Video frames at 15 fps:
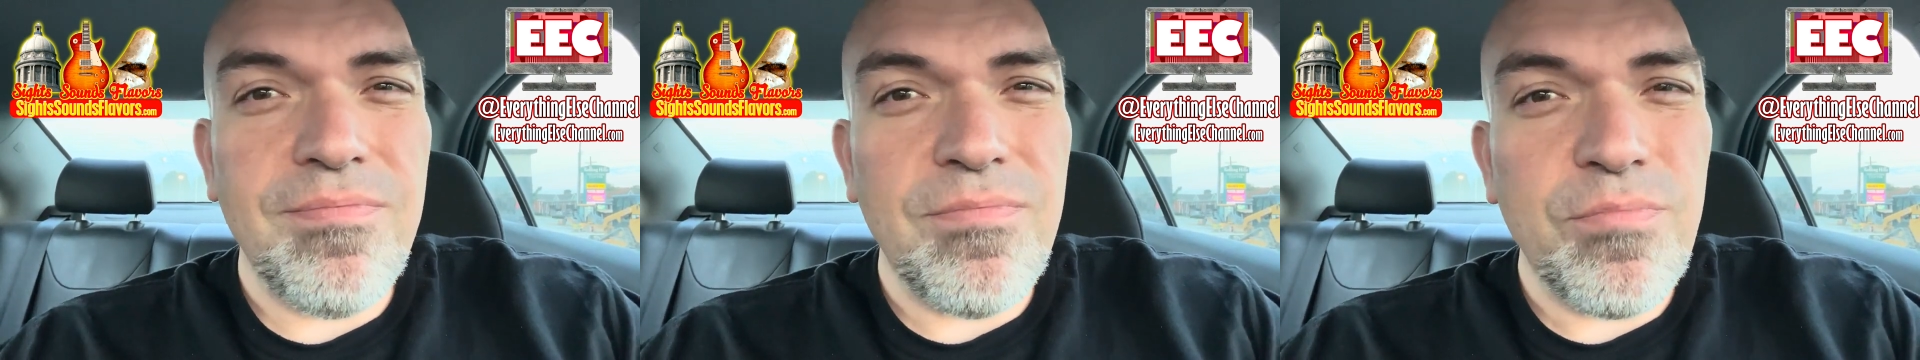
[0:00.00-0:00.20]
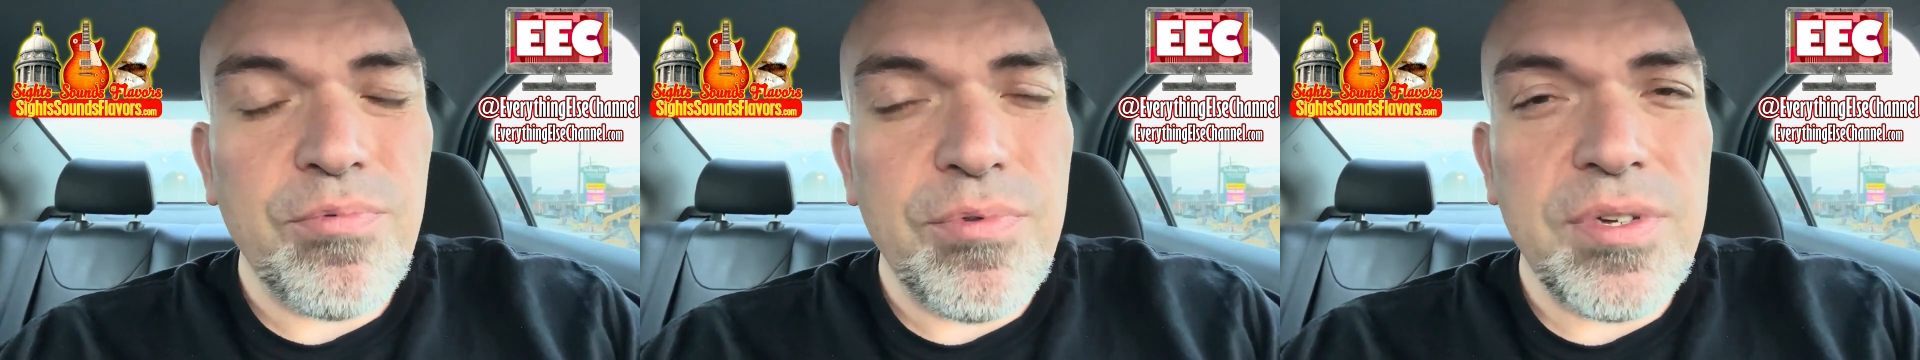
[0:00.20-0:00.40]

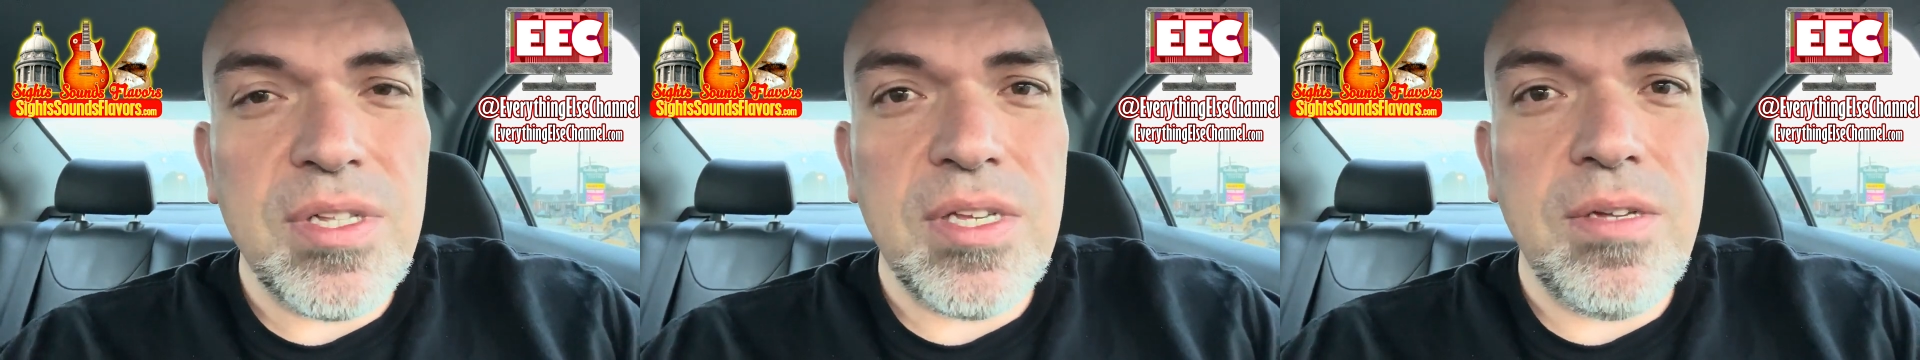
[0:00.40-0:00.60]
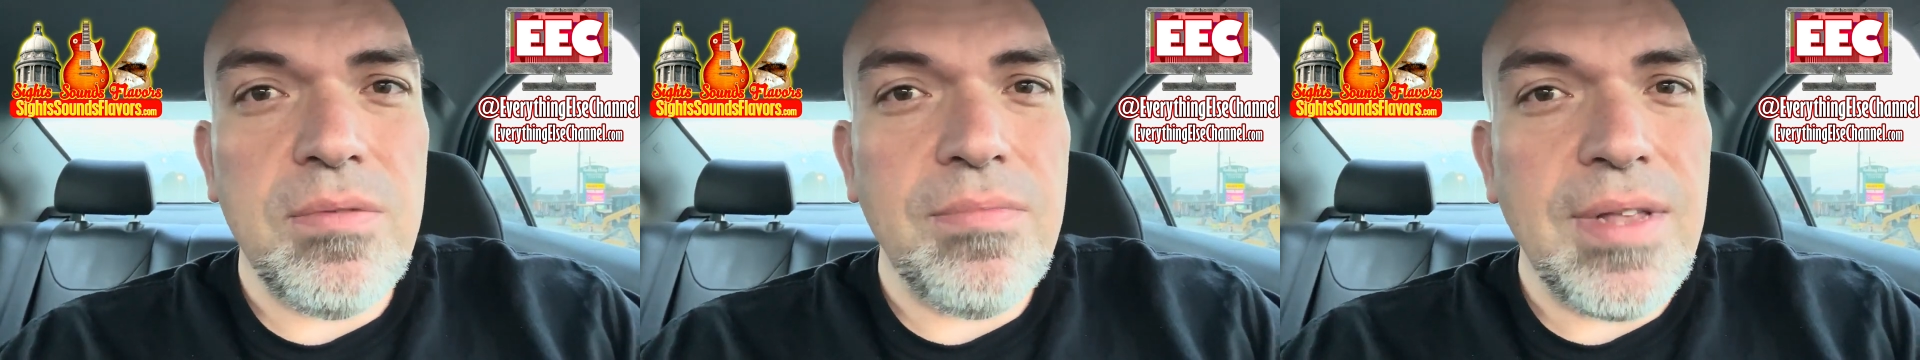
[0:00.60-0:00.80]

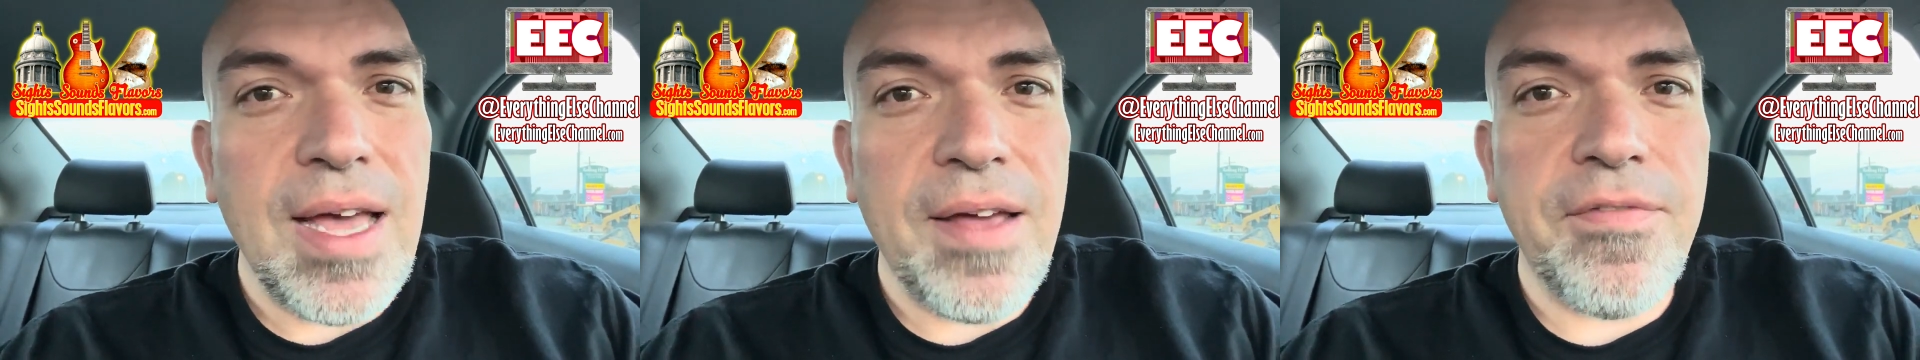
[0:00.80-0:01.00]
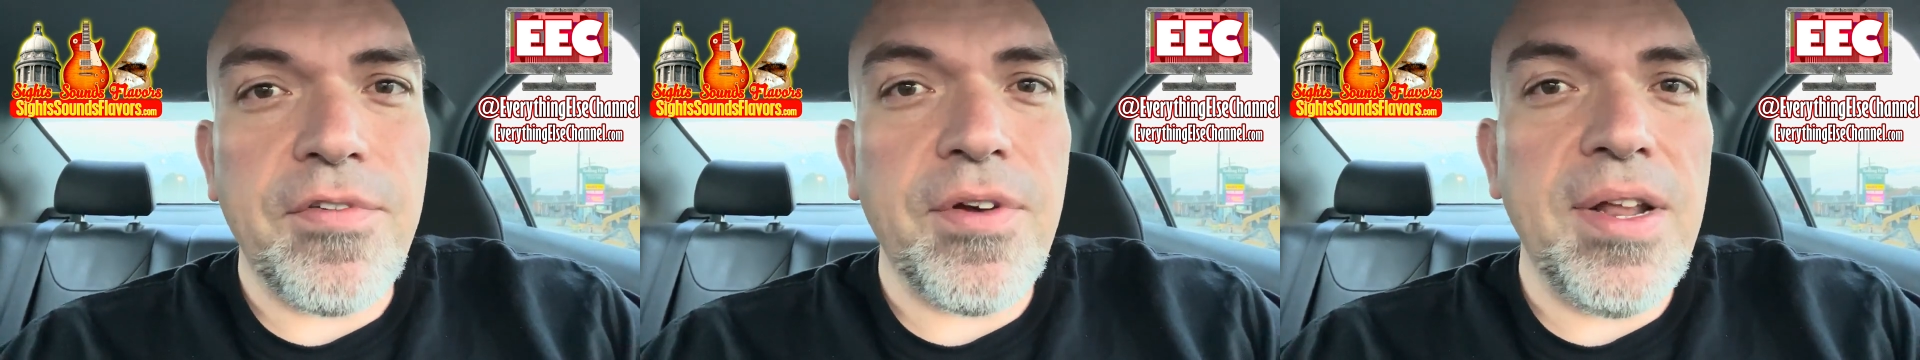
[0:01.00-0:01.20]
really
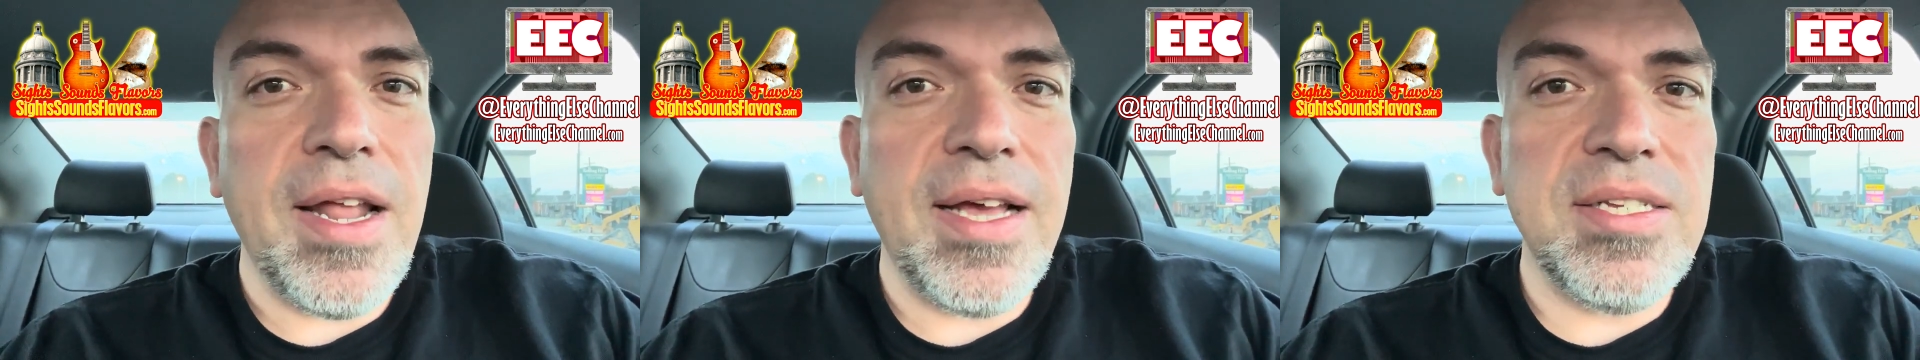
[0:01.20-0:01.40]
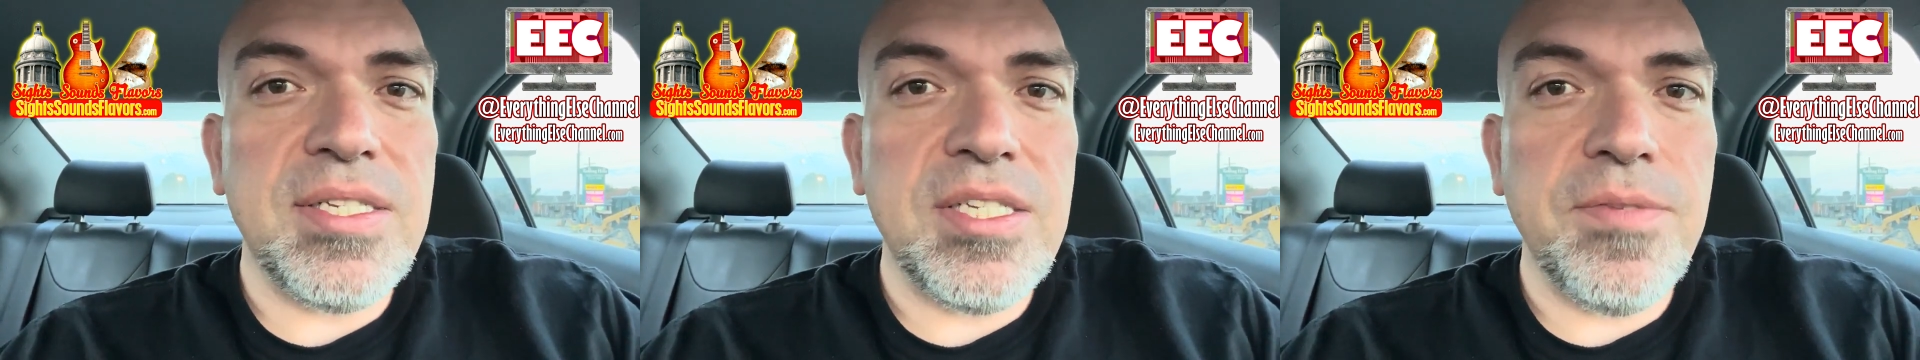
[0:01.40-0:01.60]
not very
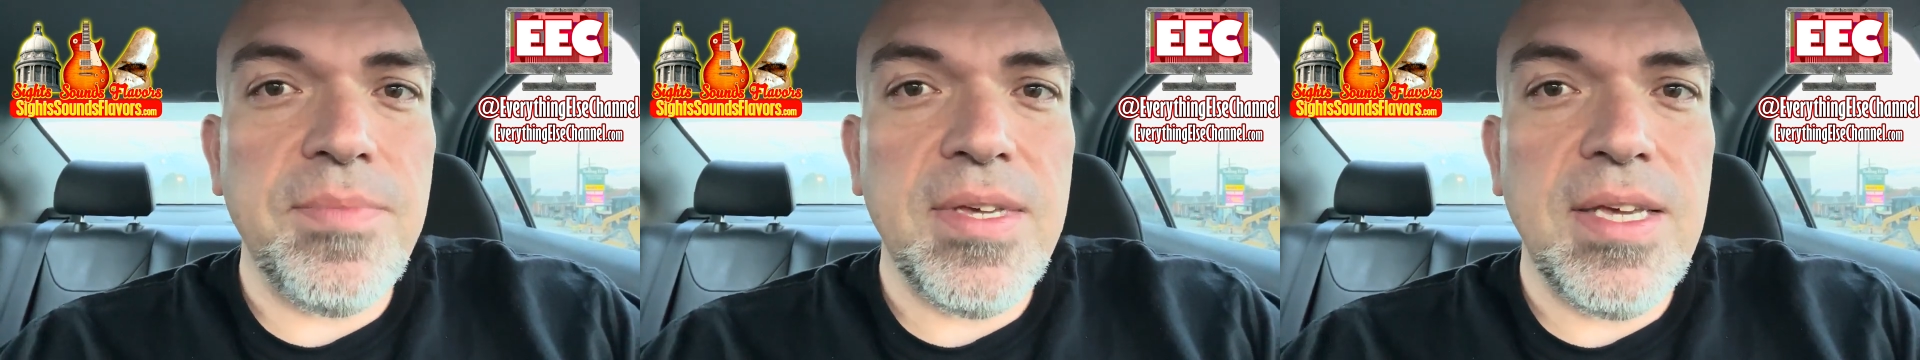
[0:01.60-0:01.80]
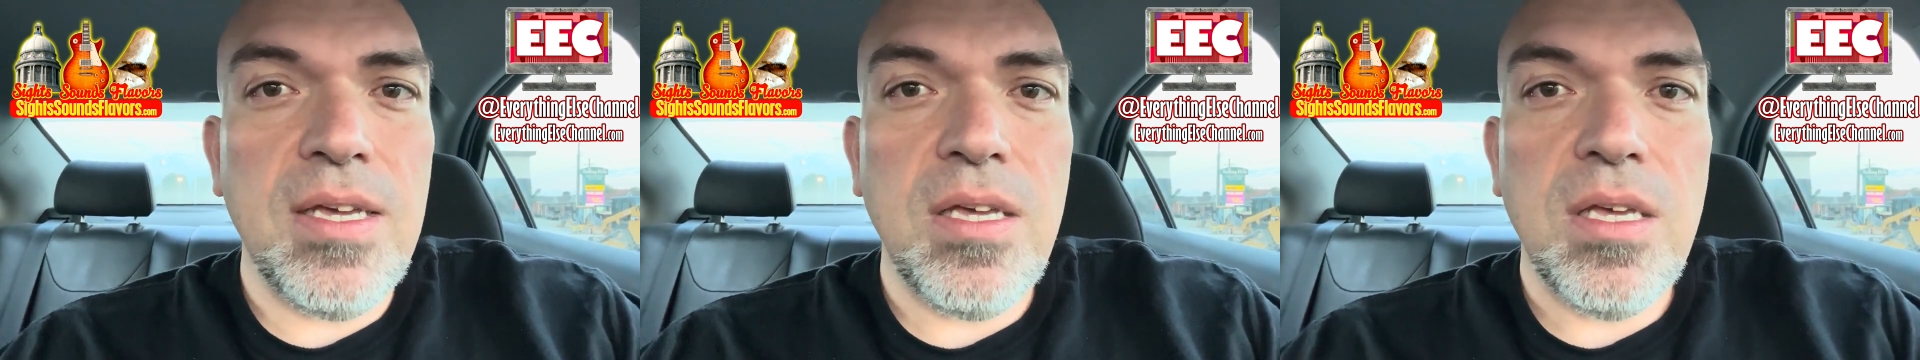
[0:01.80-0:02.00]
nice to
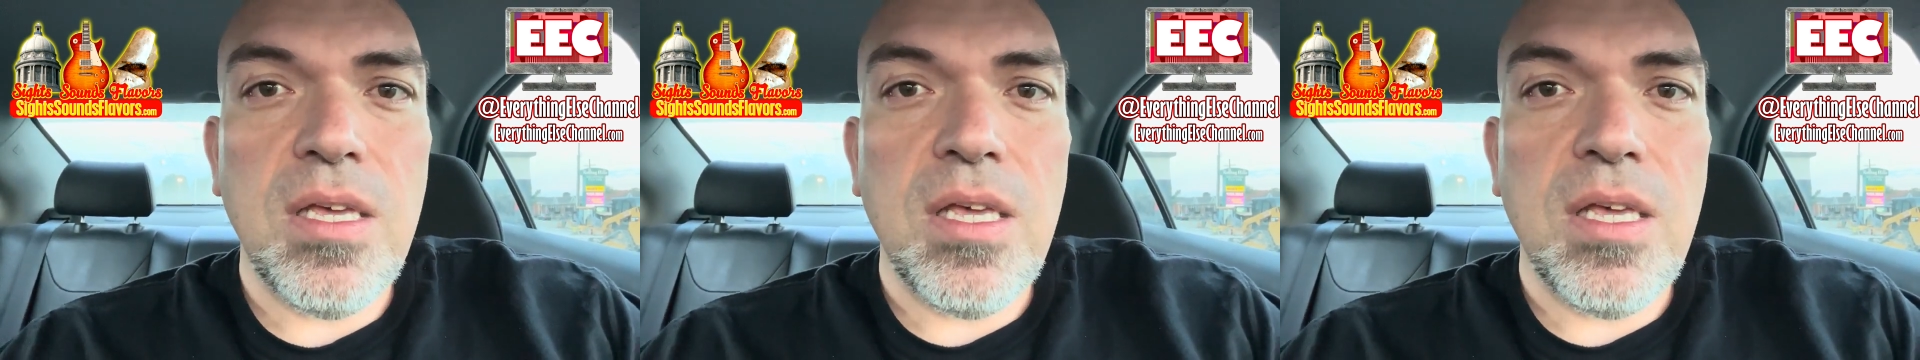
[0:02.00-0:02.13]
me.